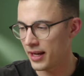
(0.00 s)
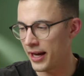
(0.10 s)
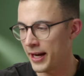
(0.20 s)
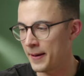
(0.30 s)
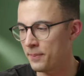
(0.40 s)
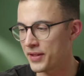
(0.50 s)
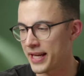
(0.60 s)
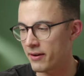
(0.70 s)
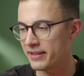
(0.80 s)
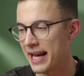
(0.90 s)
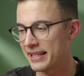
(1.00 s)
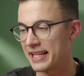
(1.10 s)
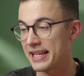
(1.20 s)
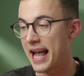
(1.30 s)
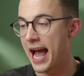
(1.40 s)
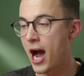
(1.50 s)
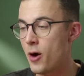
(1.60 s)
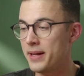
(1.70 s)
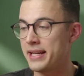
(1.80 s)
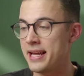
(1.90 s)
Um, Kira is asking,
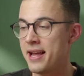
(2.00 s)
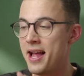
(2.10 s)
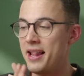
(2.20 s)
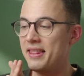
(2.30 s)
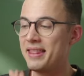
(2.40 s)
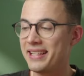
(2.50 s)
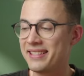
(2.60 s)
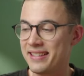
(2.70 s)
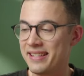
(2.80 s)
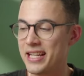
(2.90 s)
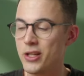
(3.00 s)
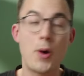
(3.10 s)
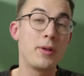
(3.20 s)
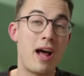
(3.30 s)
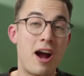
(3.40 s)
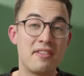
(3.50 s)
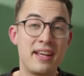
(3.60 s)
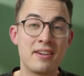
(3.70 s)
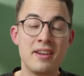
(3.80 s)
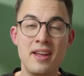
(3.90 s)
how many lessons in total are
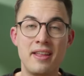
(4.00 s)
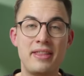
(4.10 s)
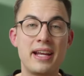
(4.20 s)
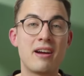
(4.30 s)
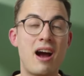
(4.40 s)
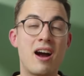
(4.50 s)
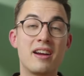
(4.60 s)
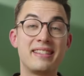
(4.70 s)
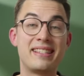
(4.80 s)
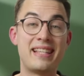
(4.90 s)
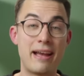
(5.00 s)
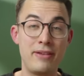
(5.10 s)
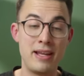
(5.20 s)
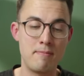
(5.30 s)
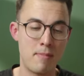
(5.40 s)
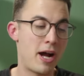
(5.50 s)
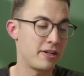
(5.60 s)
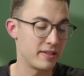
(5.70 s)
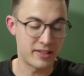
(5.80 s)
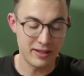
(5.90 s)
there? There are seven
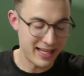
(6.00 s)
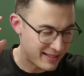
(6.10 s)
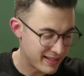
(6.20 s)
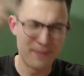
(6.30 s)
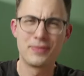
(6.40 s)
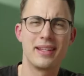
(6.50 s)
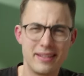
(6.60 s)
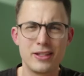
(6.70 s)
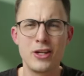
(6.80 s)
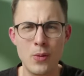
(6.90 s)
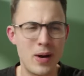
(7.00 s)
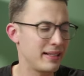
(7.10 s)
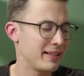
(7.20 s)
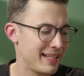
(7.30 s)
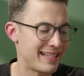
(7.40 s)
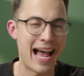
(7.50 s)
modules. So let's, you know what? Let's